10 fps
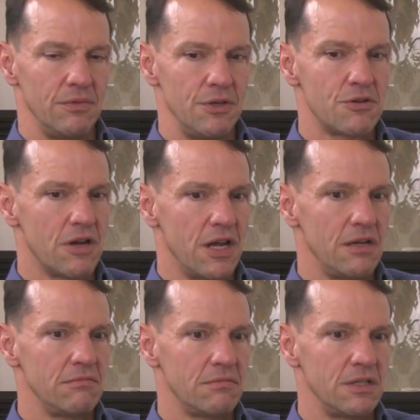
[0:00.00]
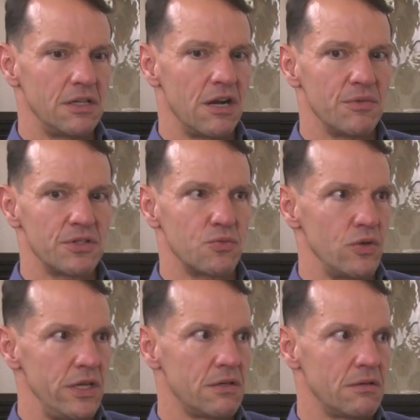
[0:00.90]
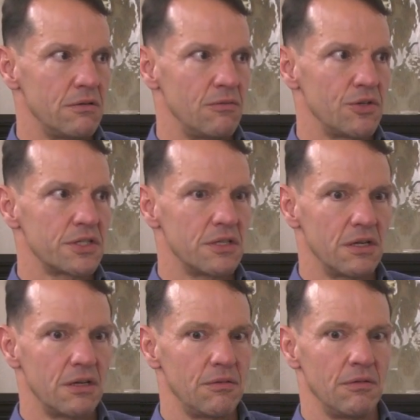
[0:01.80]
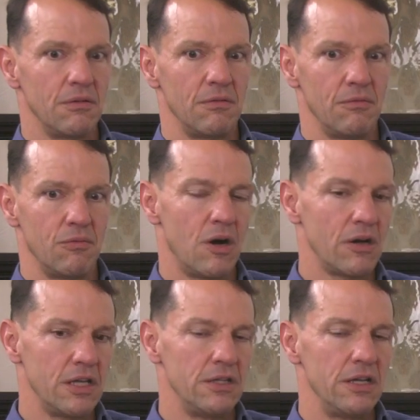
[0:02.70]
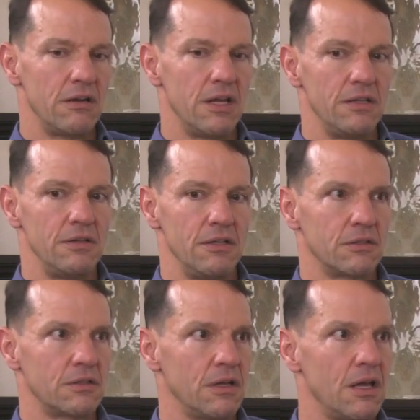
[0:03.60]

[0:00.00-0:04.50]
Ukraine, the government's weak. We're just going to walk in there and it'll.